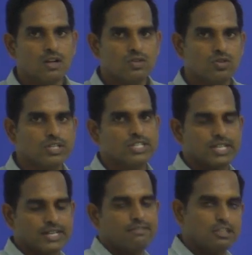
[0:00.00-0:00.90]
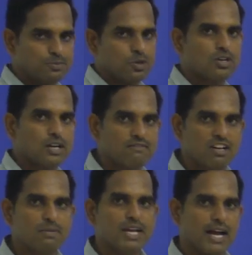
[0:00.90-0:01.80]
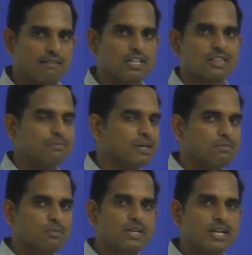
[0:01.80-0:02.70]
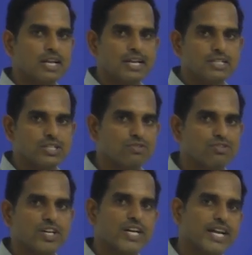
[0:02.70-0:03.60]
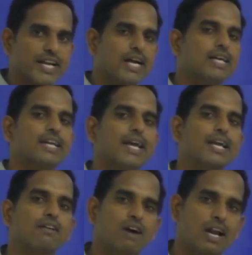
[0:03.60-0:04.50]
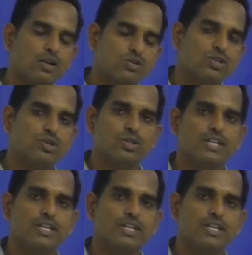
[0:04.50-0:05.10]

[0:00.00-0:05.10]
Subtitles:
So each and every program will be having the minimum declaration of your array and taking values into